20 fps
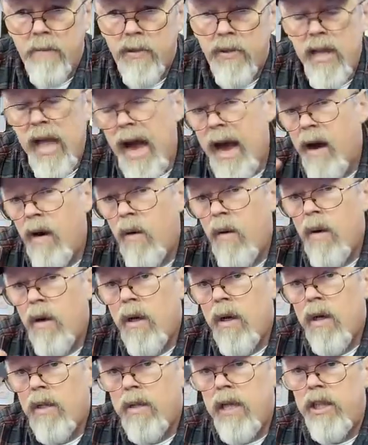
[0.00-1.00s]
Now,
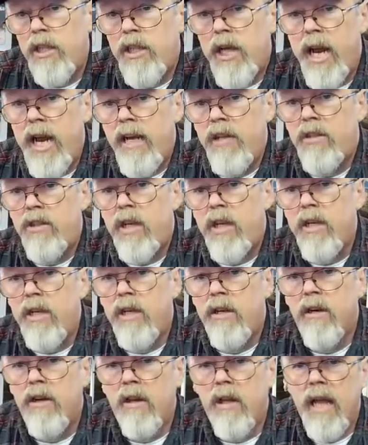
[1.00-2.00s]
they changed it,
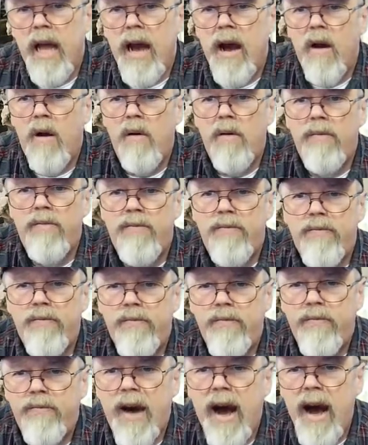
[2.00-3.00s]
you're allowed
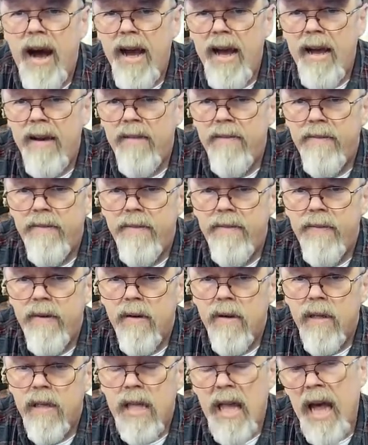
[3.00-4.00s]
7
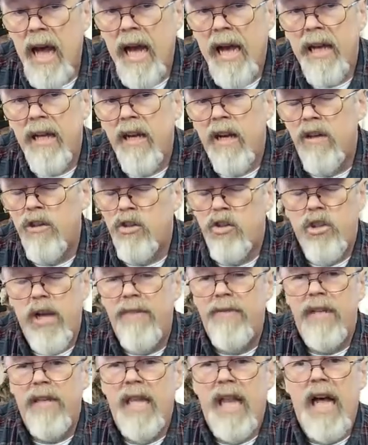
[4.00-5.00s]

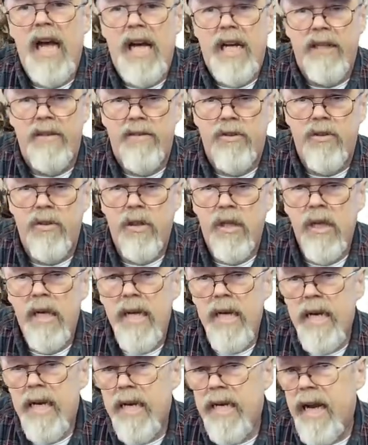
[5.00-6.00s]
lines.
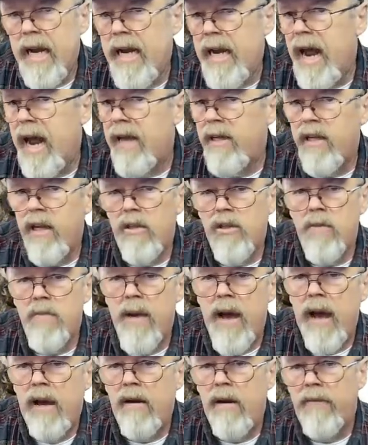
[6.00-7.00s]
And that doesn't
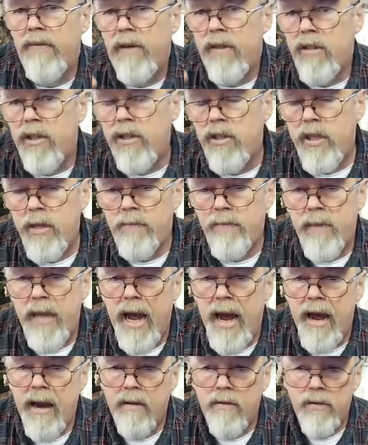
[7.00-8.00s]
matter if it's a tip
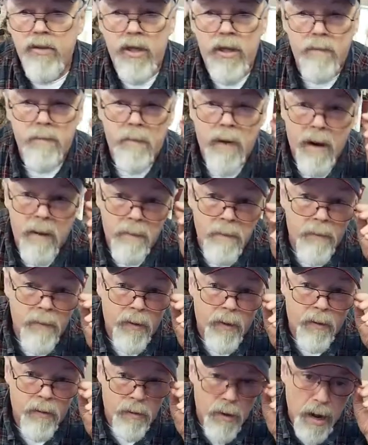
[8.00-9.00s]
down, tip up, or
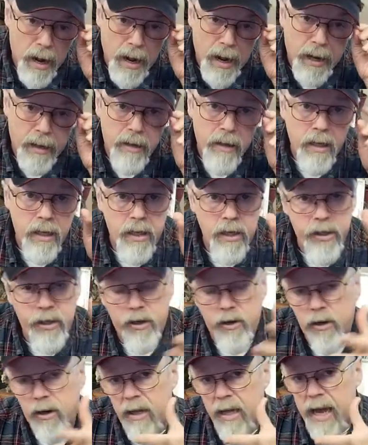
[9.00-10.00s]
rod. You're
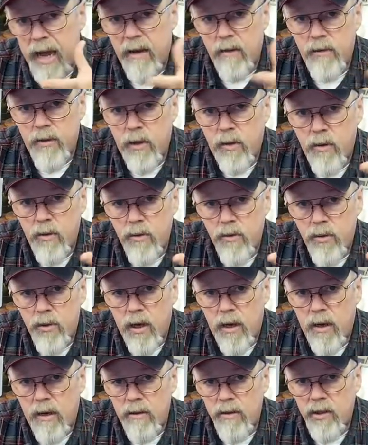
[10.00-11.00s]
allowed those
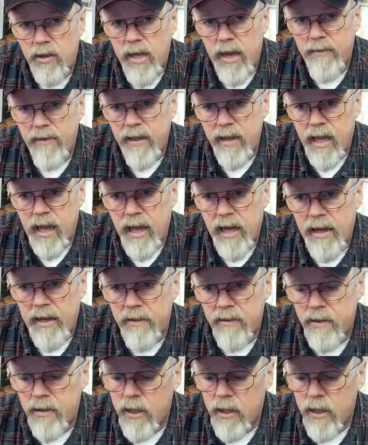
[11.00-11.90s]
7 lines.